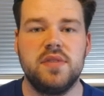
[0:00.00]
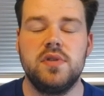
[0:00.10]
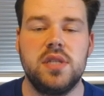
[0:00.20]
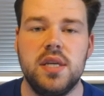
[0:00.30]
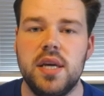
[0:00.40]

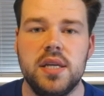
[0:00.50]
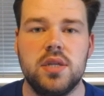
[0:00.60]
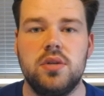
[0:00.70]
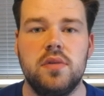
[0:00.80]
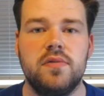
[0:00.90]
70 years
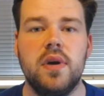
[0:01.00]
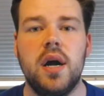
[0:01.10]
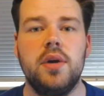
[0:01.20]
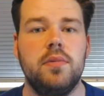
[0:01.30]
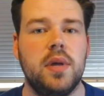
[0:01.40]
on the
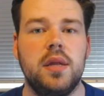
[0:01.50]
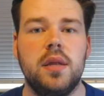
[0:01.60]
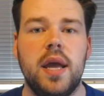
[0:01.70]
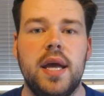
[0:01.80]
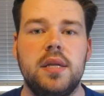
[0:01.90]

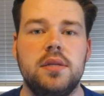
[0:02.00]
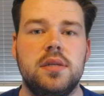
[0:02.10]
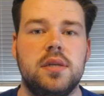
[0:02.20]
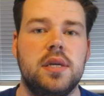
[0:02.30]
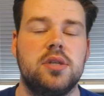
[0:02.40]
throne,
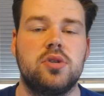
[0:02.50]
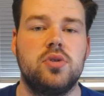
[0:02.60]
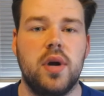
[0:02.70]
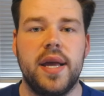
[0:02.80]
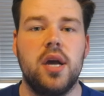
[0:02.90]
and it's
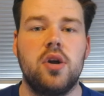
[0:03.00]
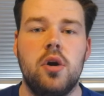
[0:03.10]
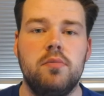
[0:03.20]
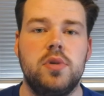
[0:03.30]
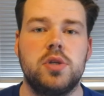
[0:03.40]
great
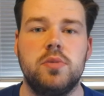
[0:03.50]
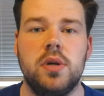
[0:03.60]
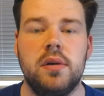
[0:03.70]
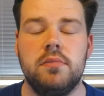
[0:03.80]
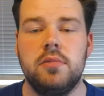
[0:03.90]

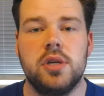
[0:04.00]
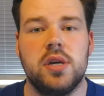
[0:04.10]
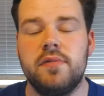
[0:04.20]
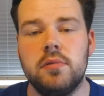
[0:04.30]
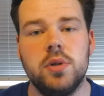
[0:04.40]
accomplishment and which
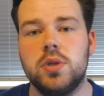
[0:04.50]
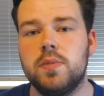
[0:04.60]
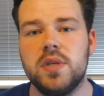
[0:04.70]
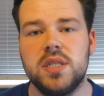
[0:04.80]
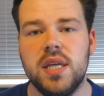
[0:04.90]
everyone
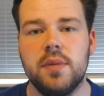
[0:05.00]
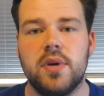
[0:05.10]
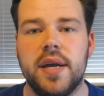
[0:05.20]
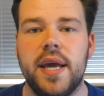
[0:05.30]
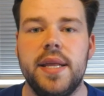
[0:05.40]
should be
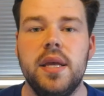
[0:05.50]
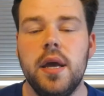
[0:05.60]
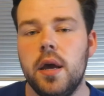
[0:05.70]
celebrating,